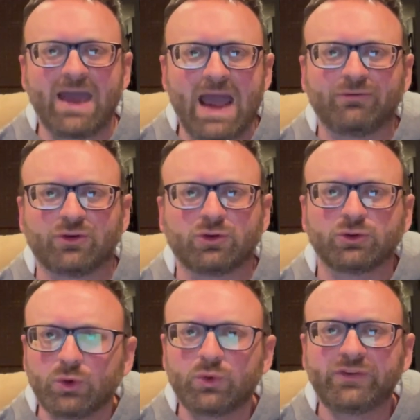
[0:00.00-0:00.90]
after
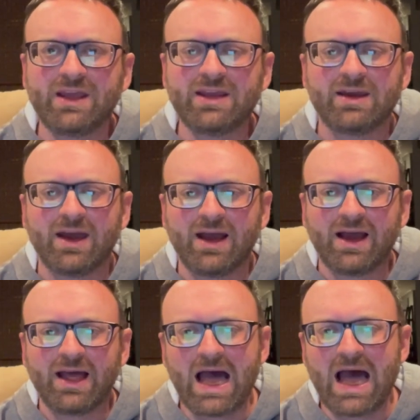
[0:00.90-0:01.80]
losing?
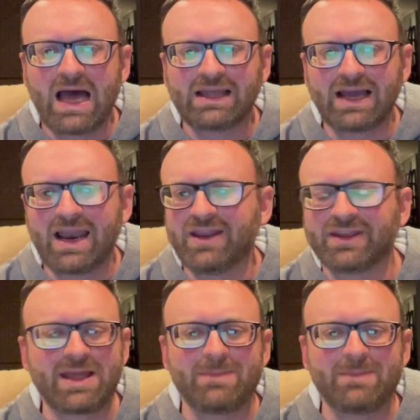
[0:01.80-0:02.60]
I don't think that